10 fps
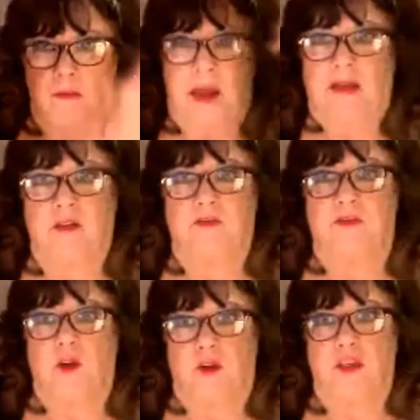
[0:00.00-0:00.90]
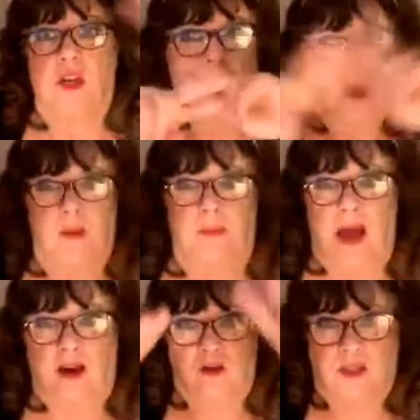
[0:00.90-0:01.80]
back to first,
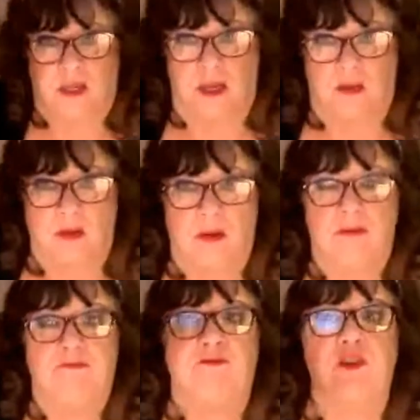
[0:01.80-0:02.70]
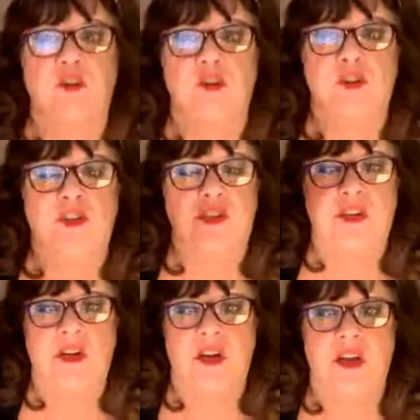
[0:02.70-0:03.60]
hypocrisy,
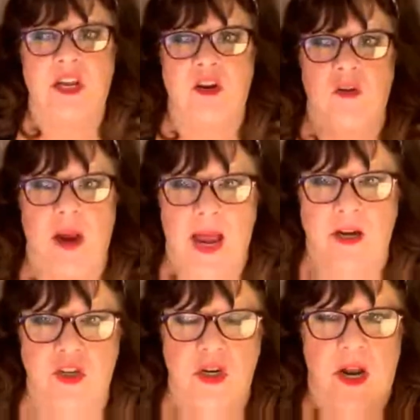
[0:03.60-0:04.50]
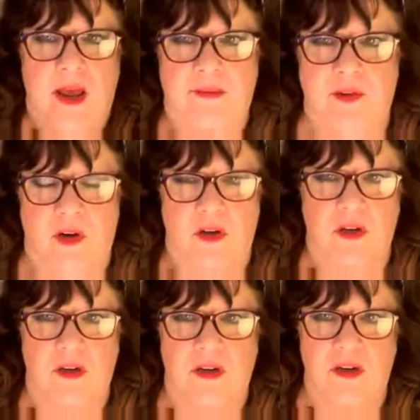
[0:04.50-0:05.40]
first interaction ever
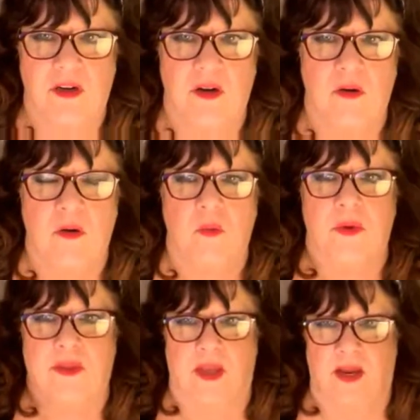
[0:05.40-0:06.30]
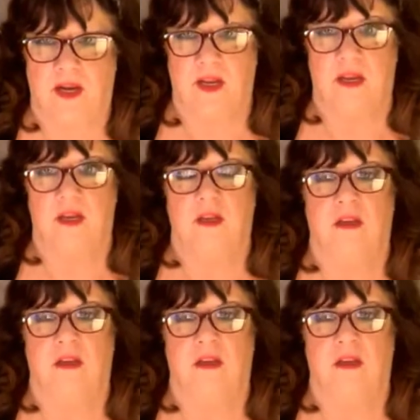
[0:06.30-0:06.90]
with Katie